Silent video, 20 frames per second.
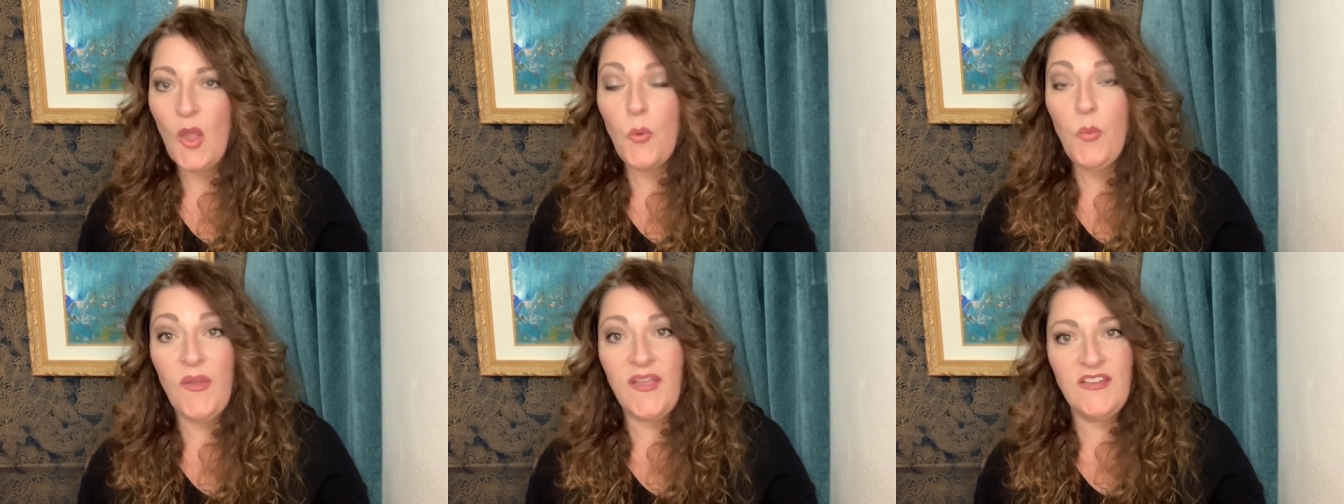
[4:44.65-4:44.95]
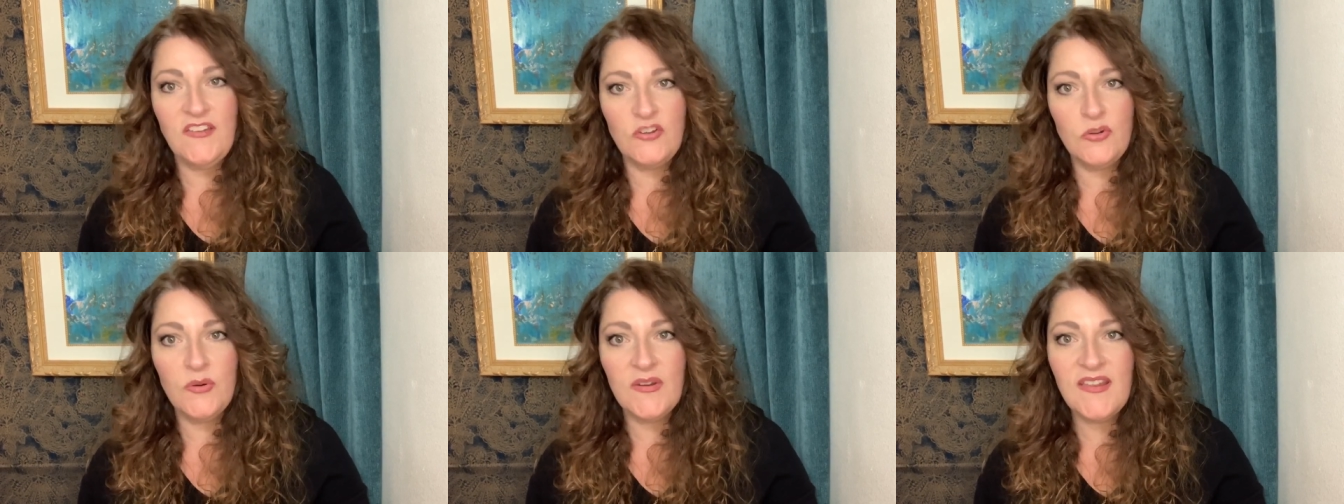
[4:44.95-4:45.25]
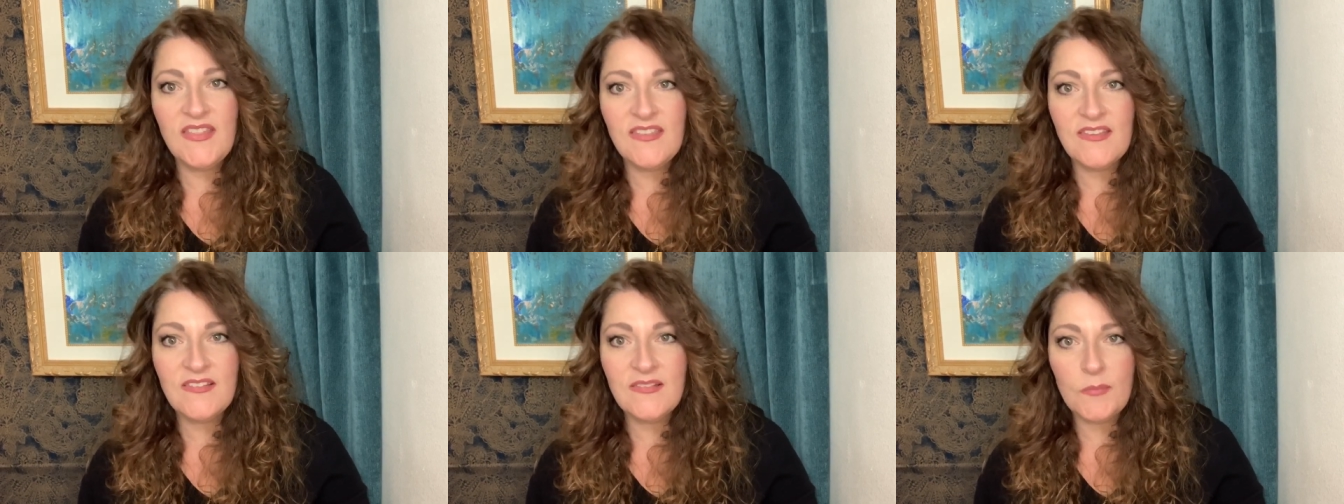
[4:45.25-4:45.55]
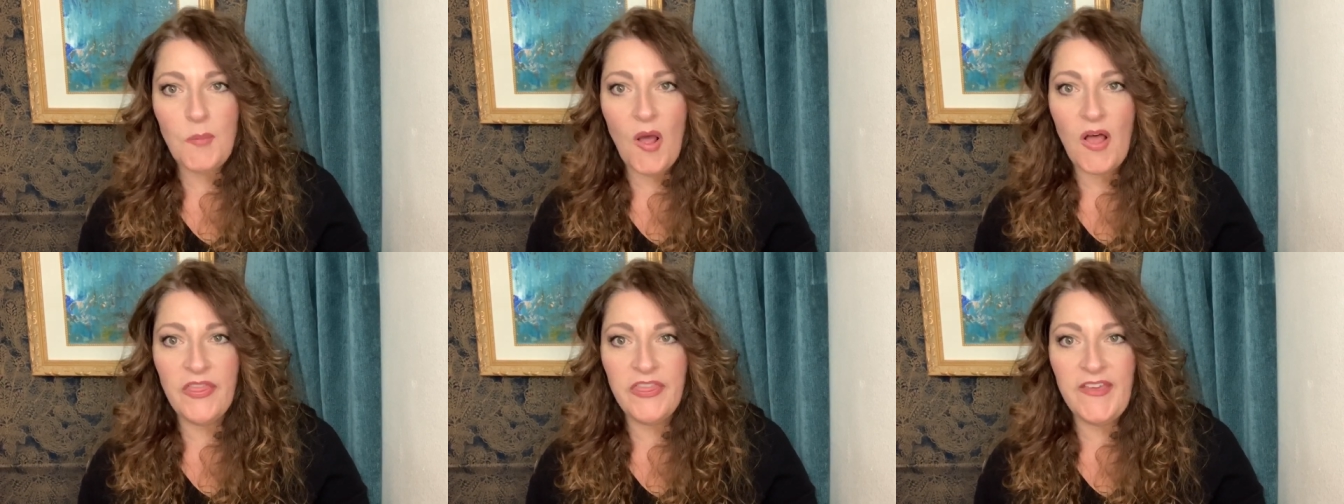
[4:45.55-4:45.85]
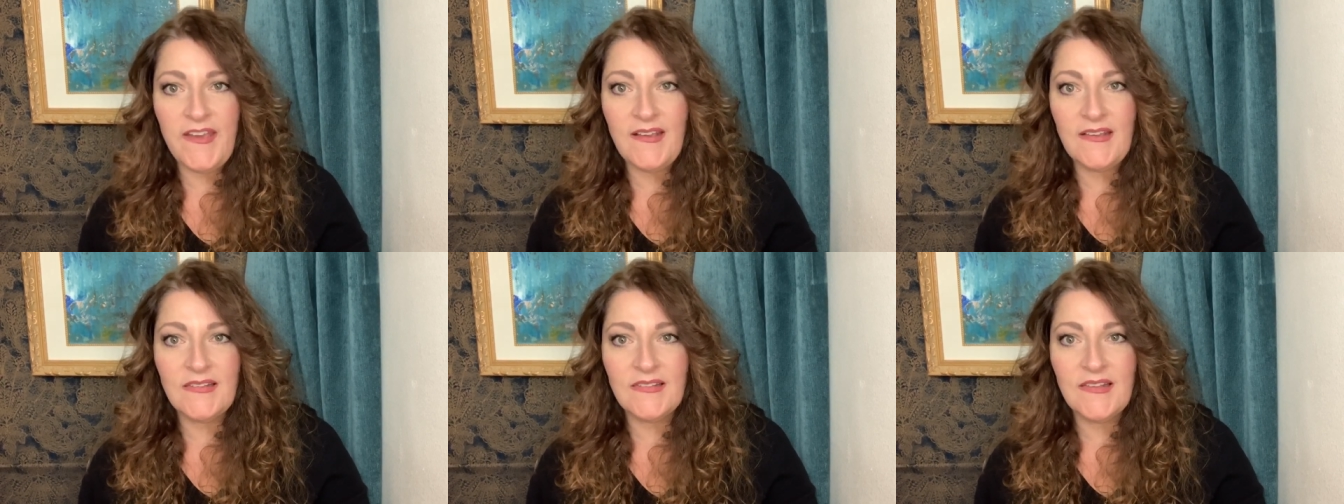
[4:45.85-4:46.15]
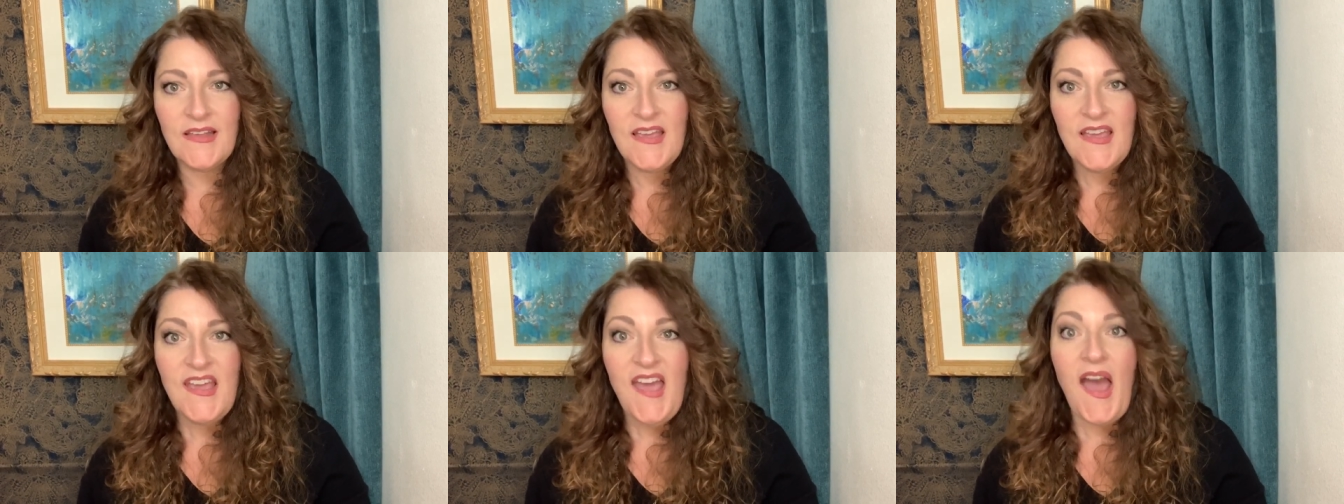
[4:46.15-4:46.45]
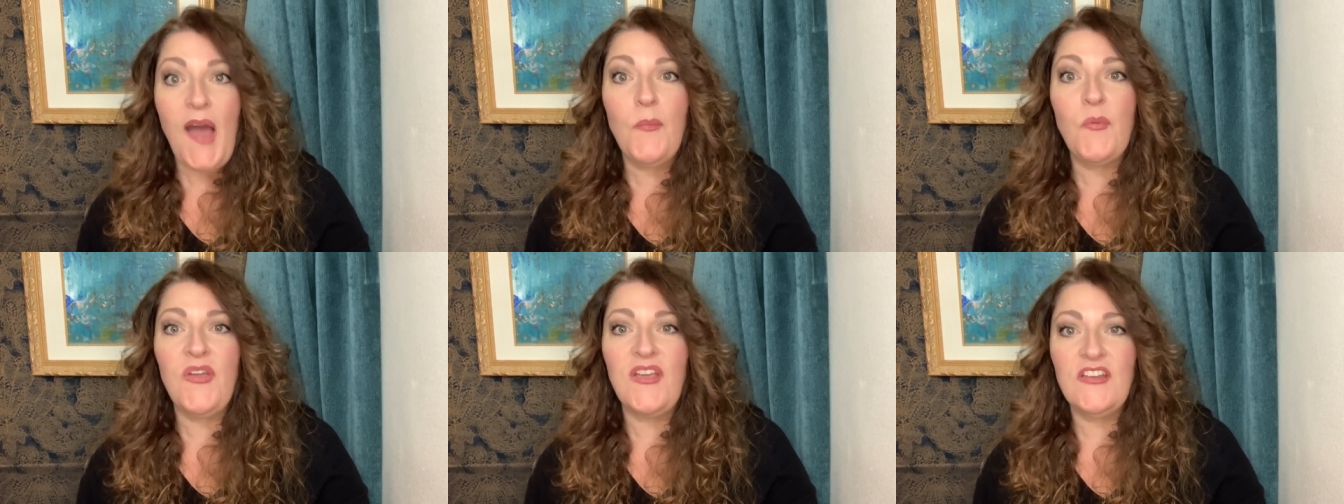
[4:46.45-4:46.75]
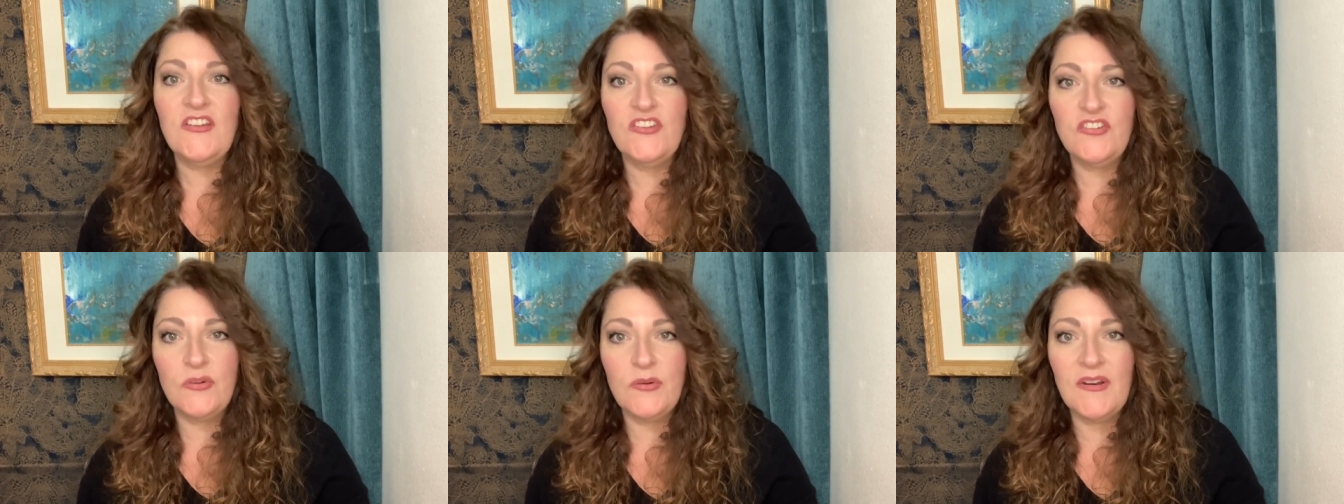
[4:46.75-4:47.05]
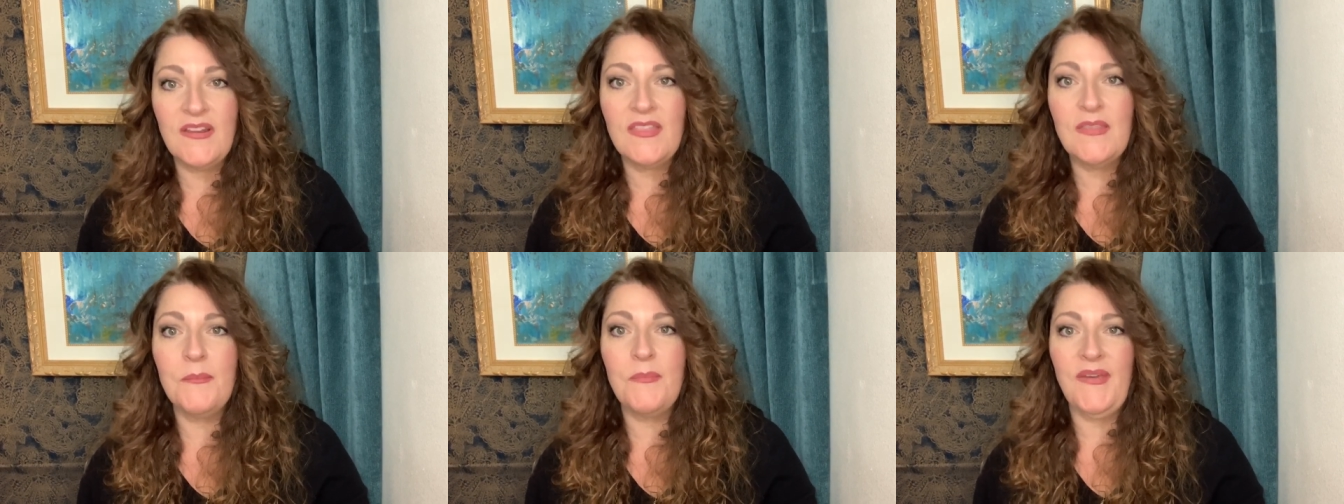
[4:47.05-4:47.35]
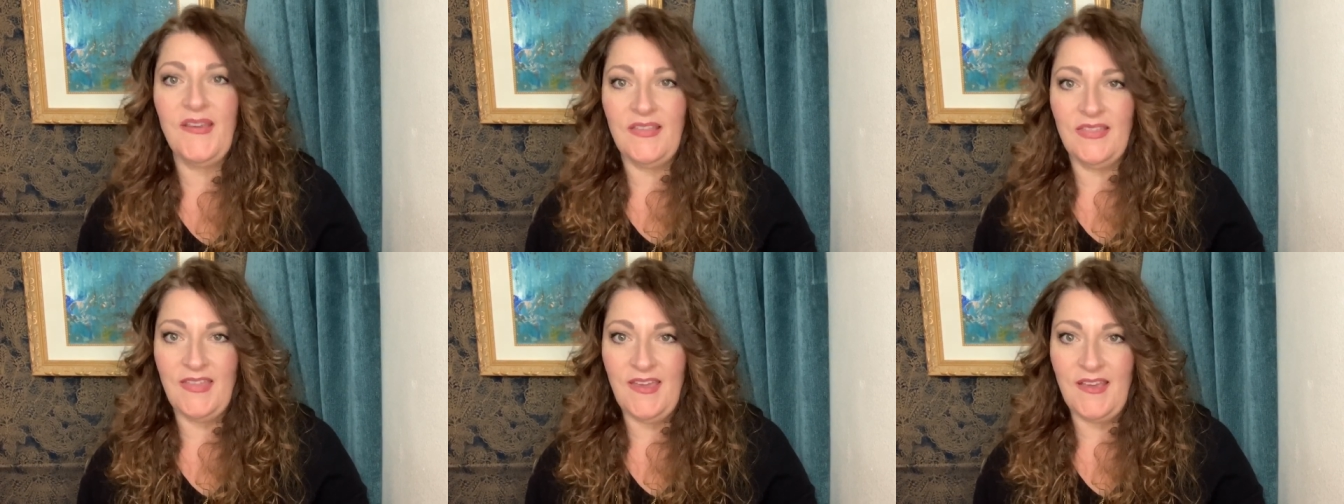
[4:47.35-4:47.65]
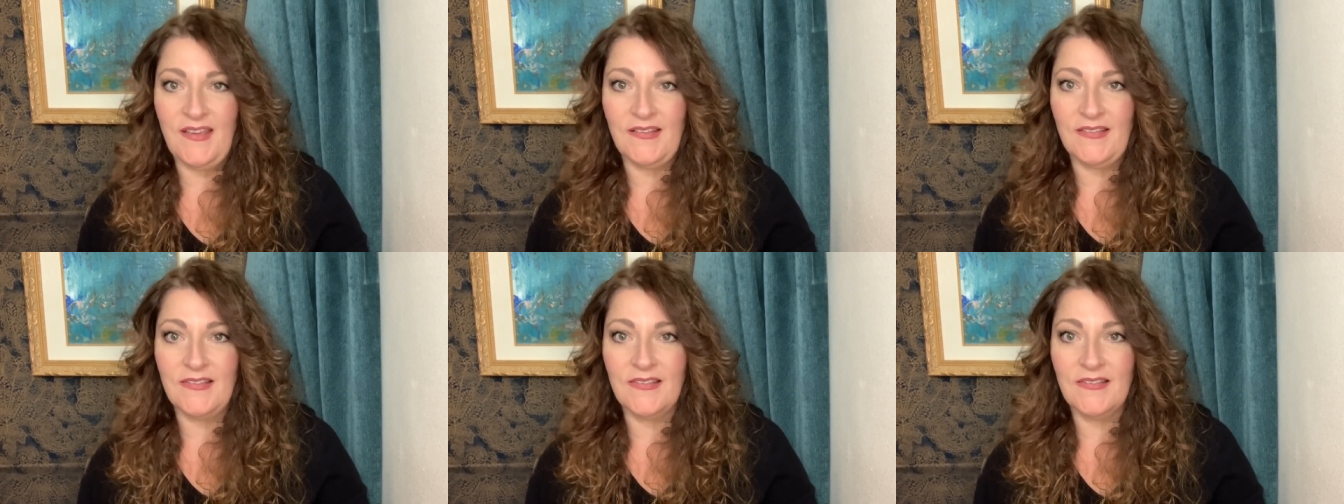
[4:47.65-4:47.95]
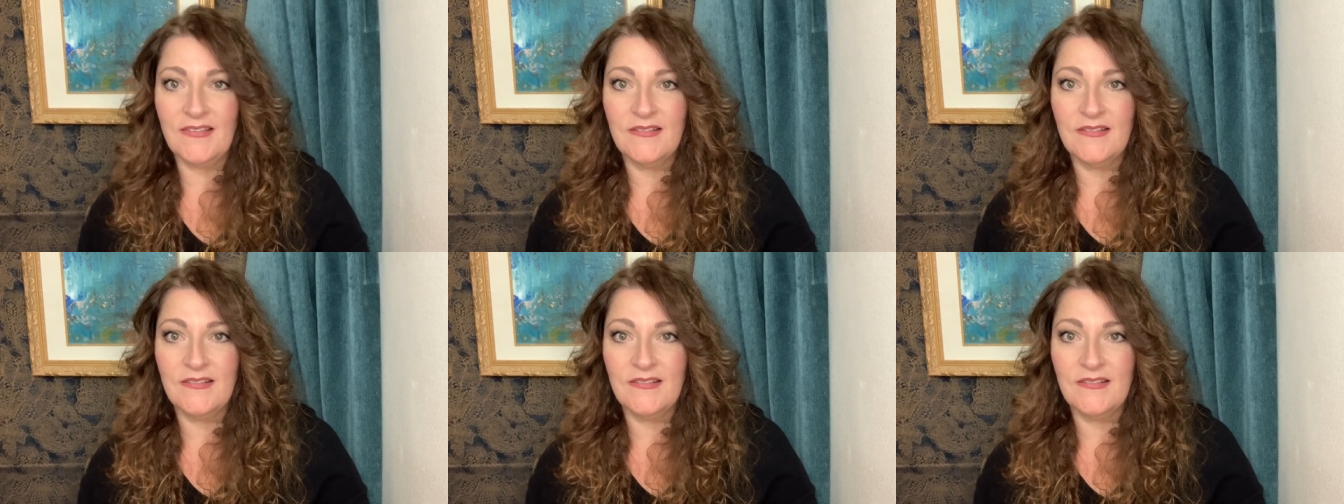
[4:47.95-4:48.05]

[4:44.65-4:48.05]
We can do it in the small things and we can do it in the big things.